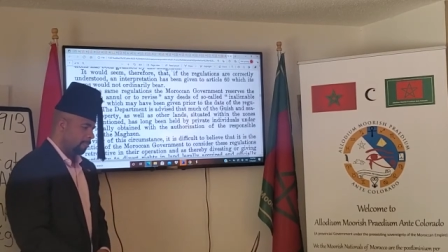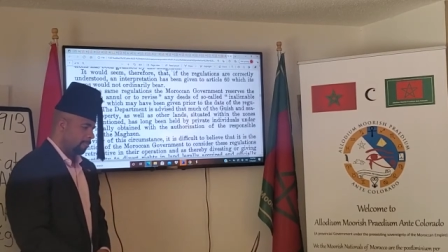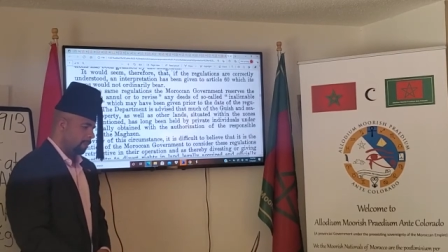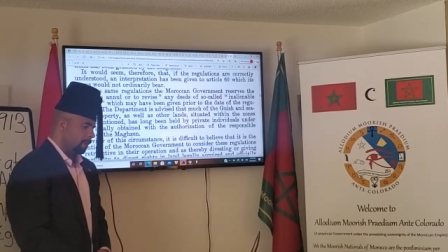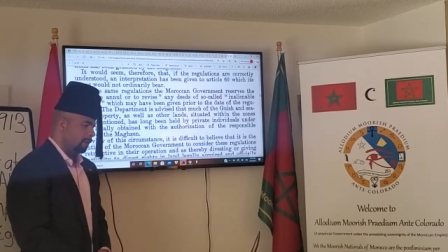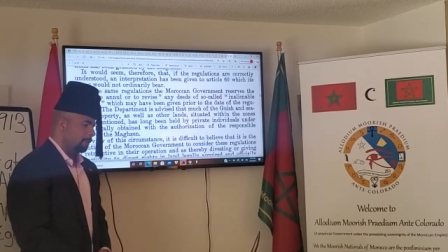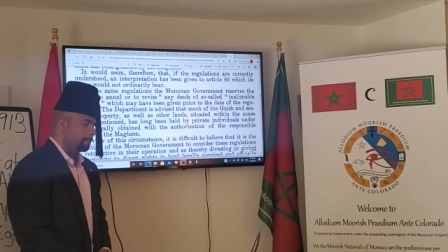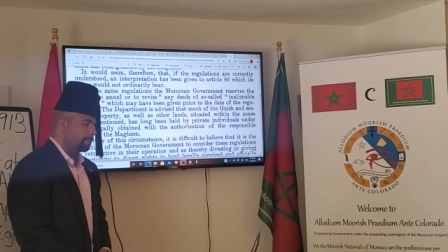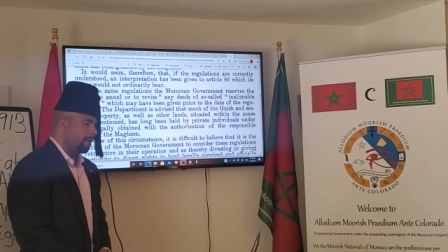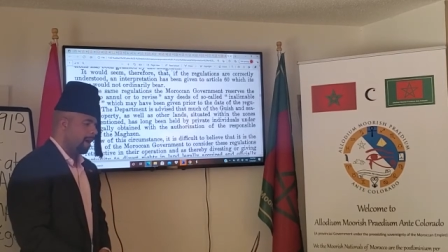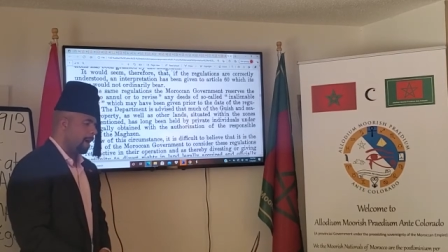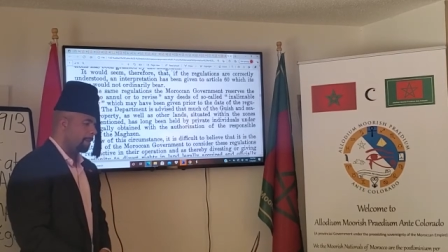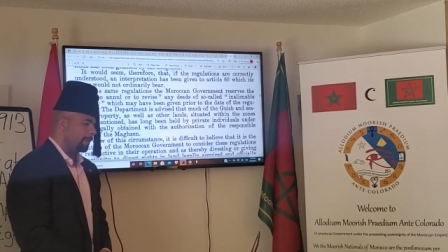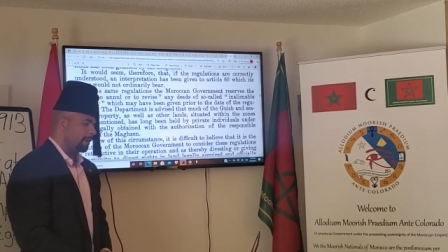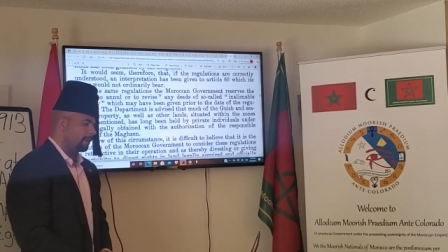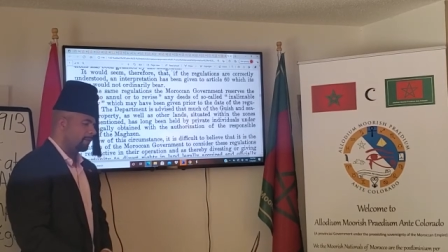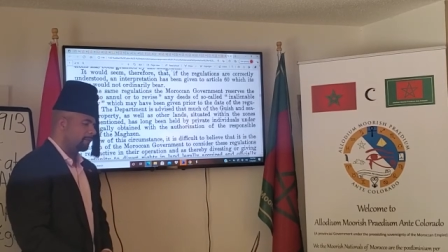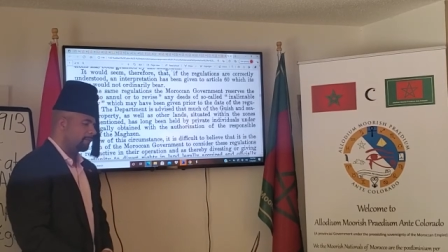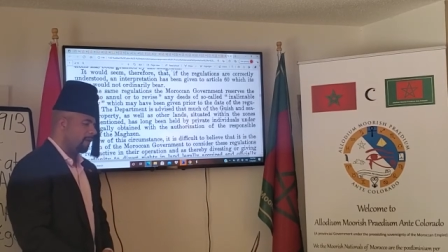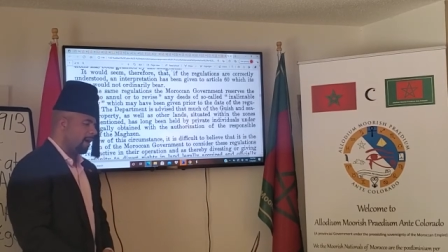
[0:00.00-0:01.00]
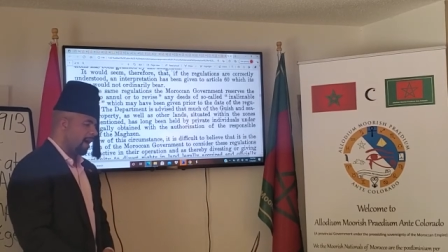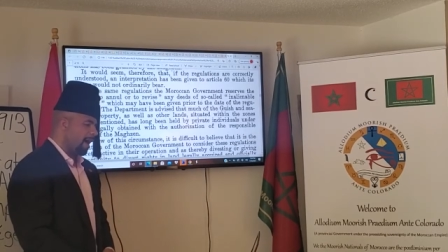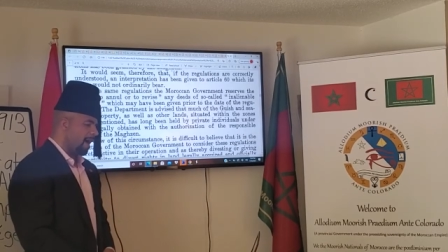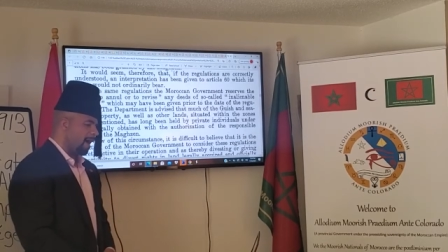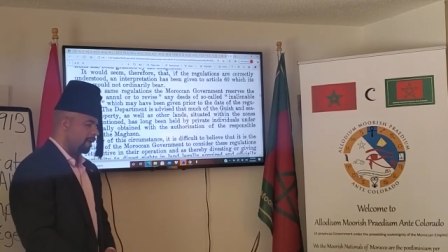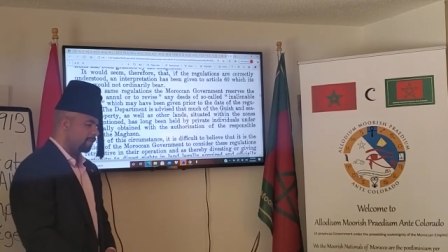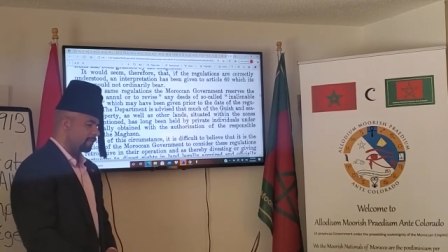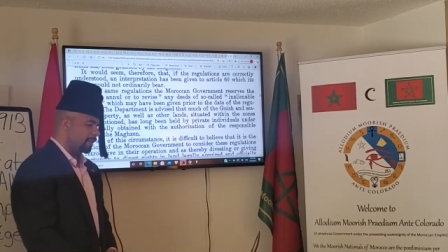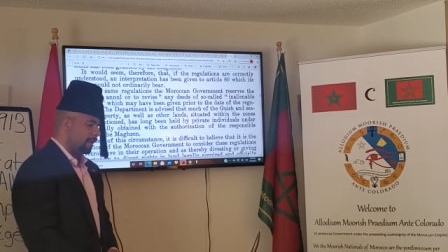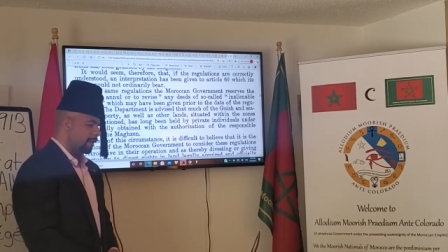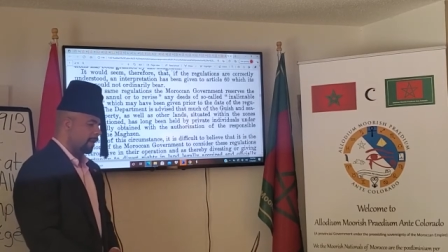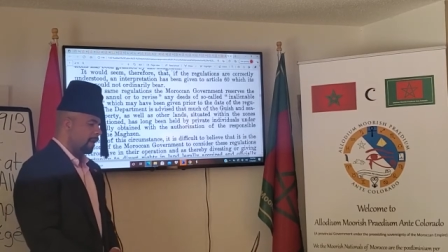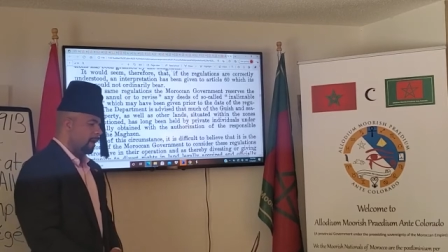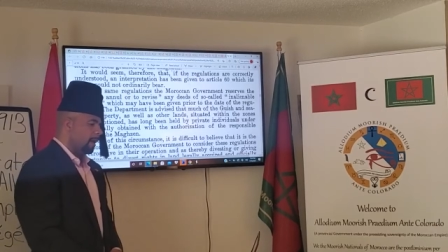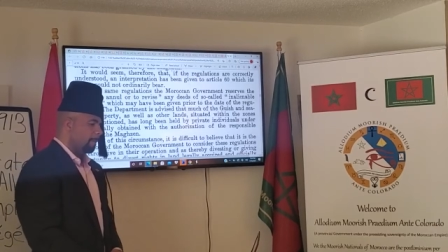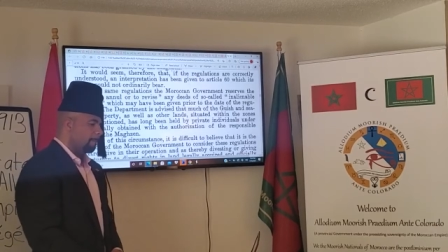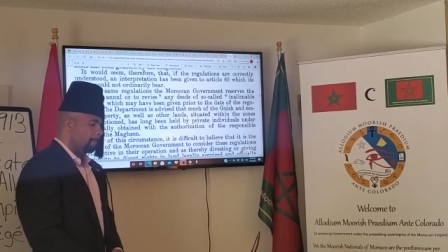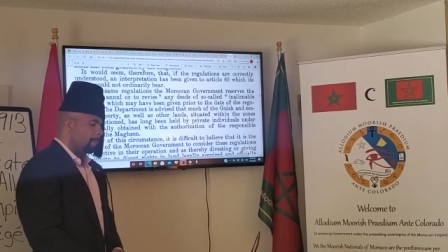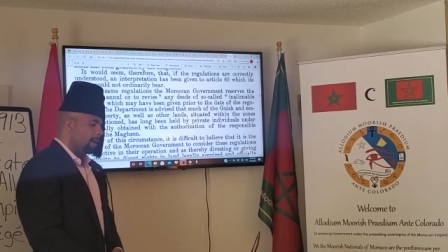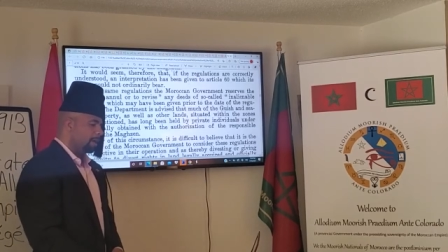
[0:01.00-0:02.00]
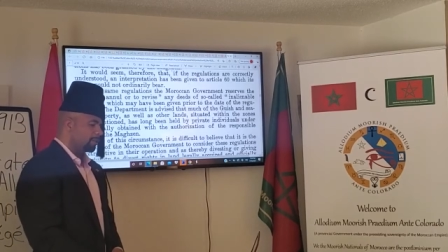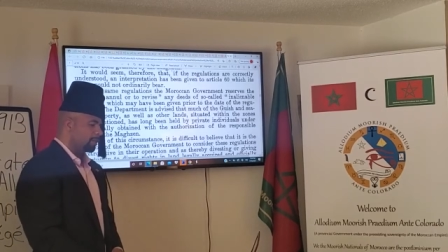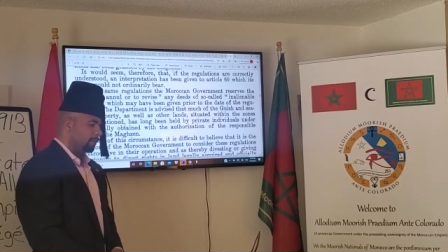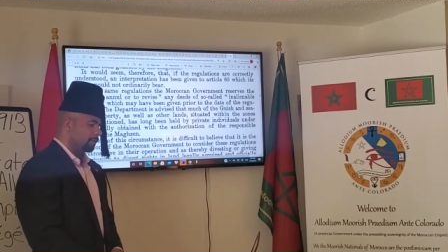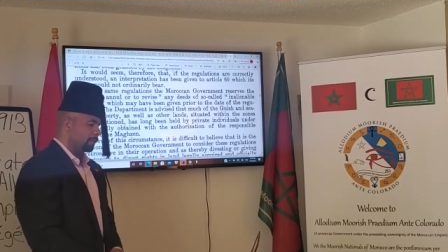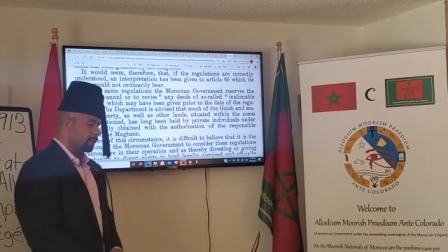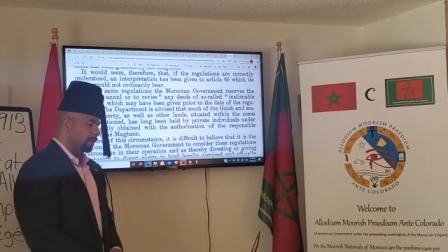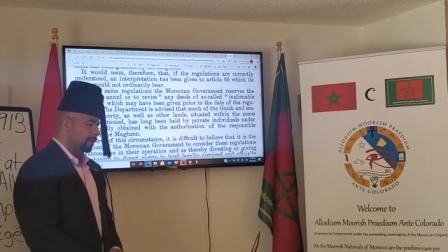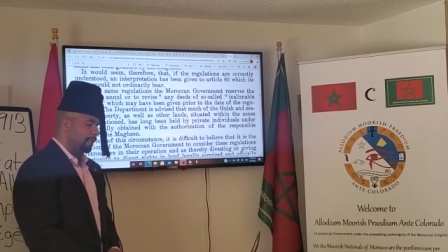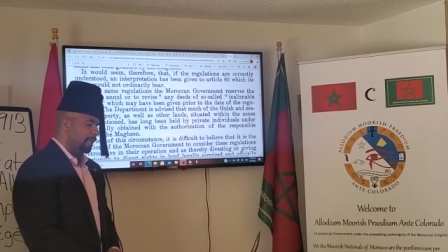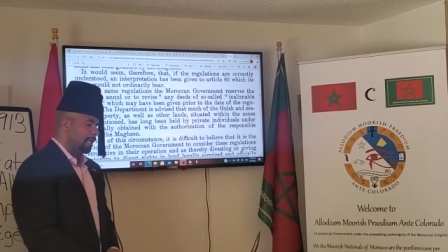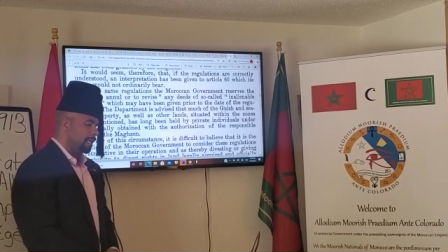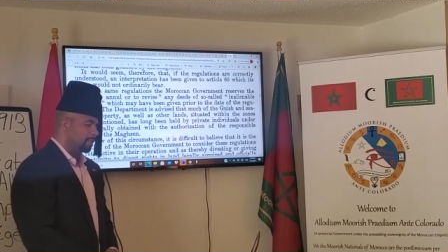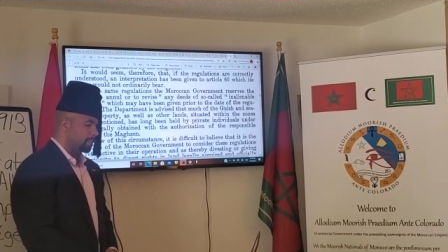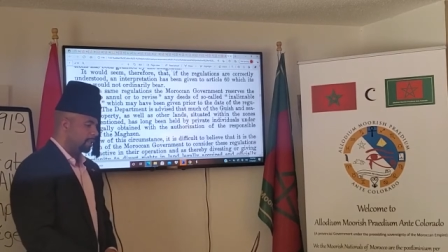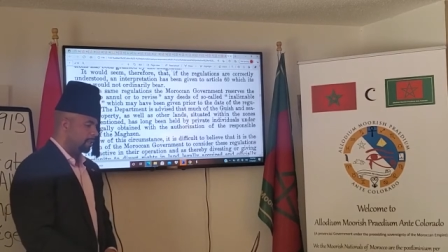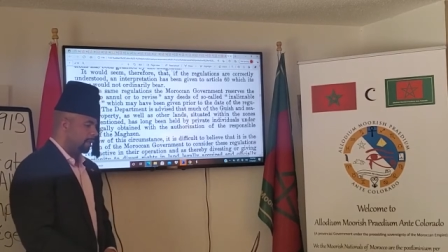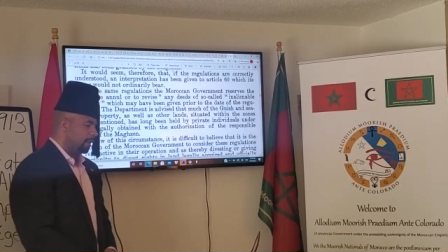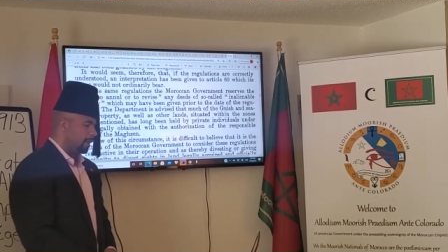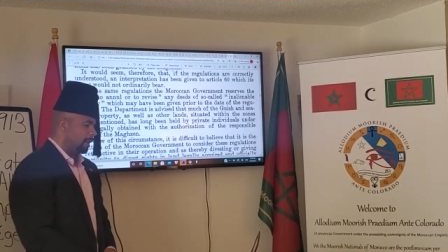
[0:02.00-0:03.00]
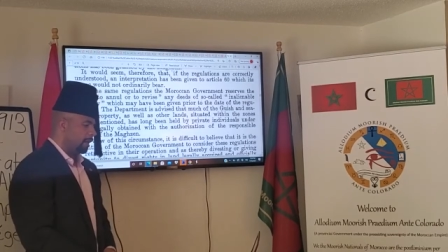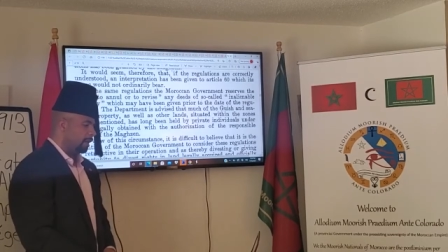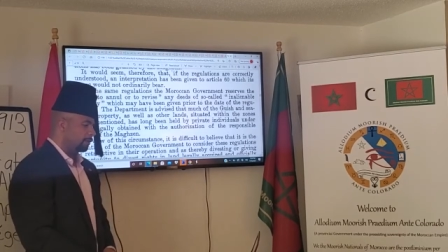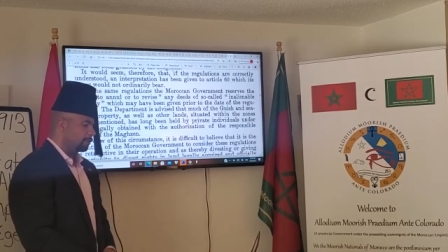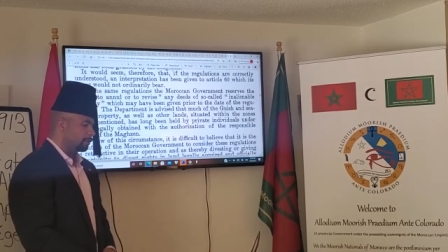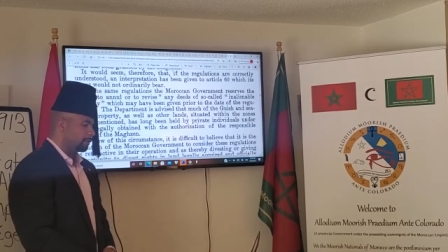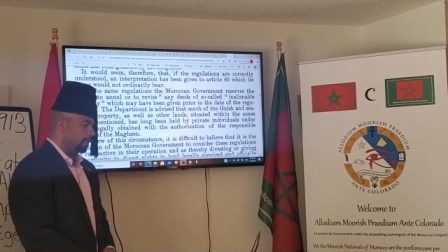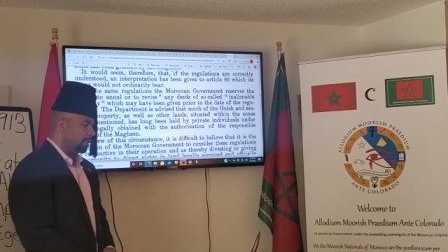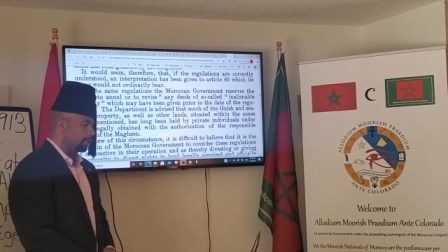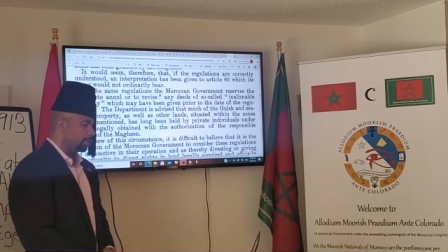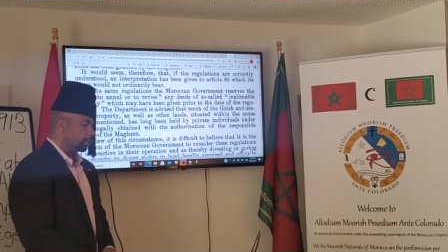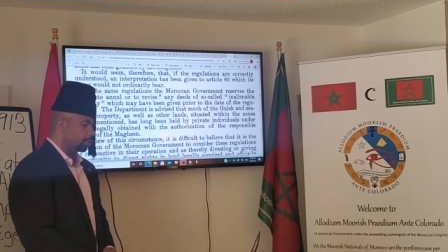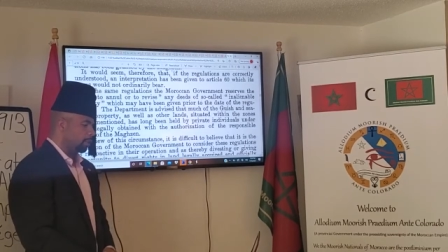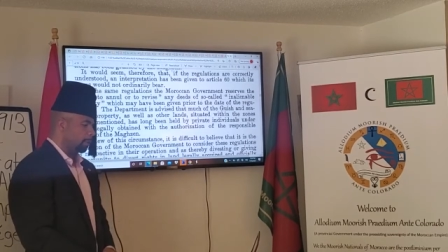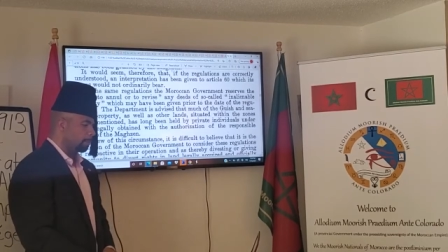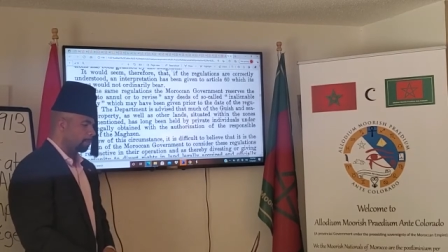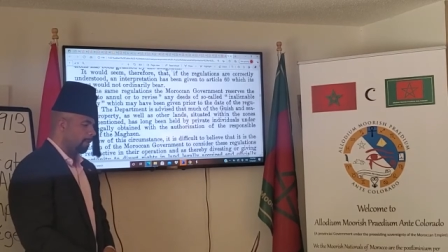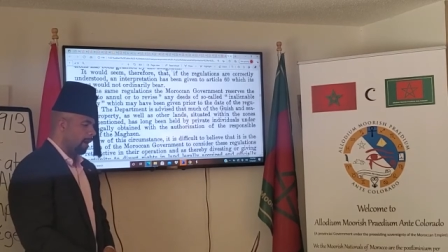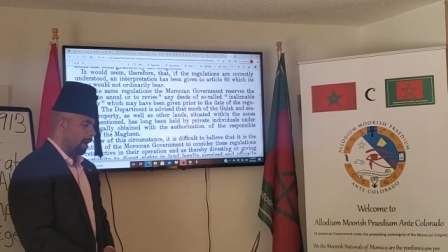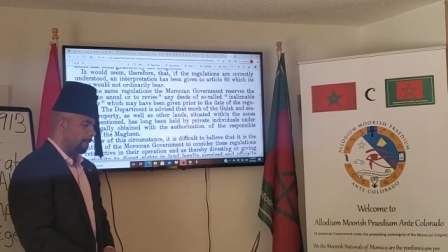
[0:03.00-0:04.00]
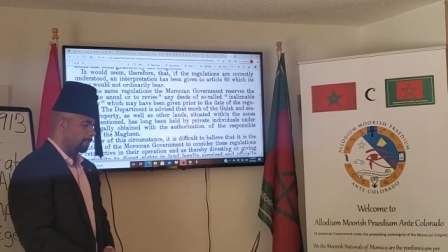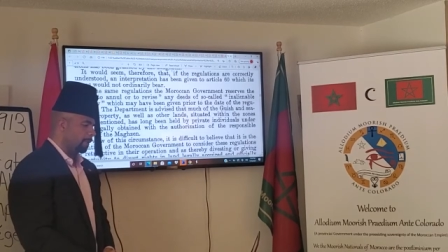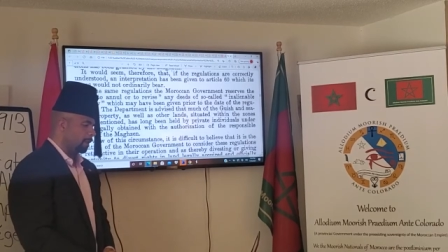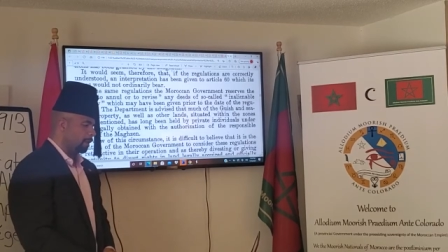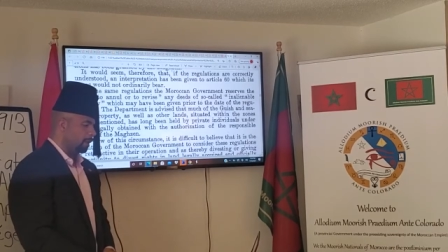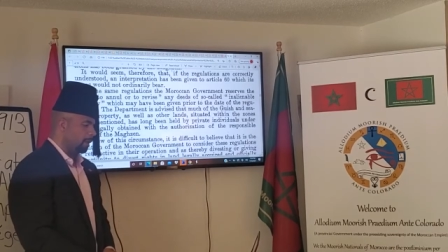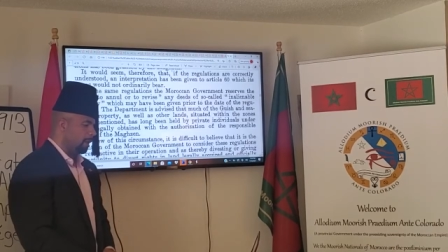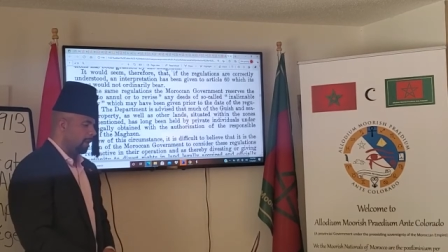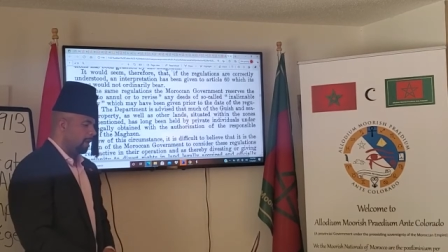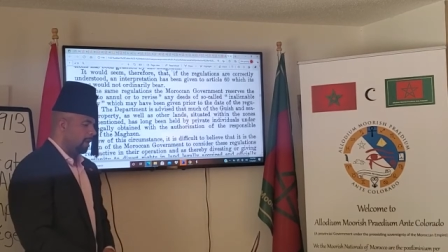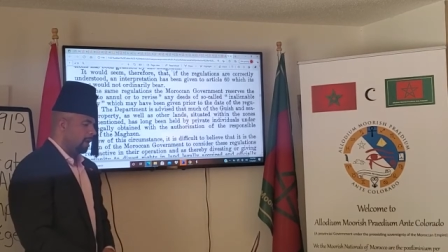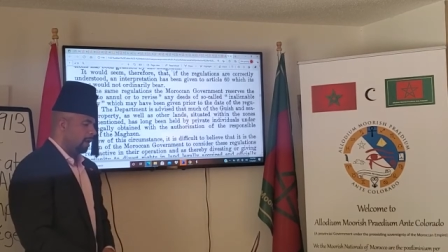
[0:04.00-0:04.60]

The department is advised that much of Guiche and seashore property,